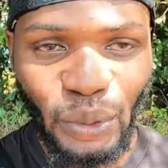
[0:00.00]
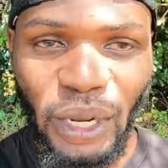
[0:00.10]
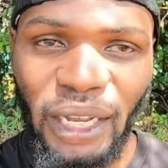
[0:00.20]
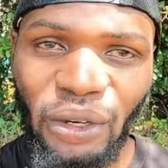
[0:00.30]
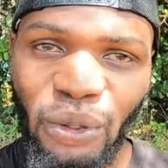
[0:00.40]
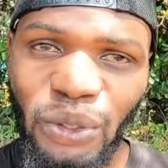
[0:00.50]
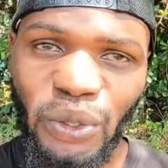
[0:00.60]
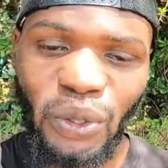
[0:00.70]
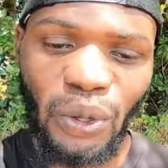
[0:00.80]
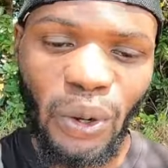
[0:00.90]
You can
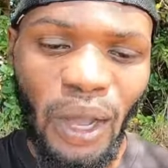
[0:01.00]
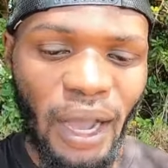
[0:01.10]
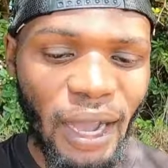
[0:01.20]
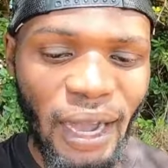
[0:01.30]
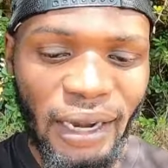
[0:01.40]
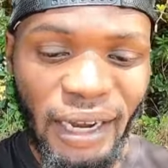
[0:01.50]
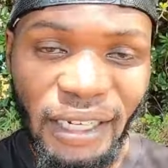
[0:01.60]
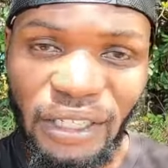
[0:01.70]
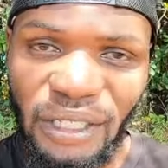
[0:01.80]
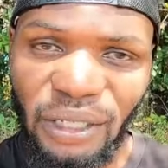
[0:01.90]
also
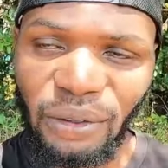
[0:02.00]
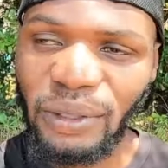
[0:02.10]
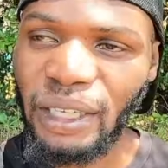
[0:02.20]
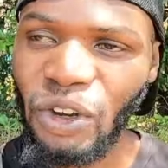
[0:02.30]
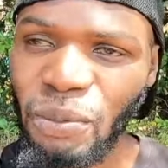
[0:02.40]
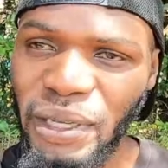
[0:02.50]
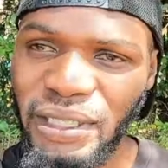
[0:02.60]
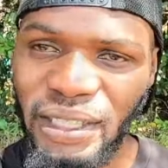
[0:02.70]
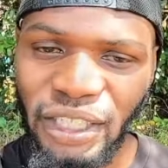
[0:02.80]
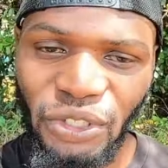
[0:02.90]
write on the
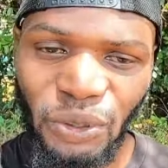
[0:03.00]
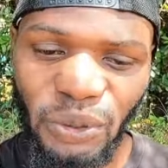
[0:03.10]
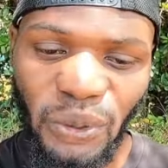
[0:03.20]
comment section,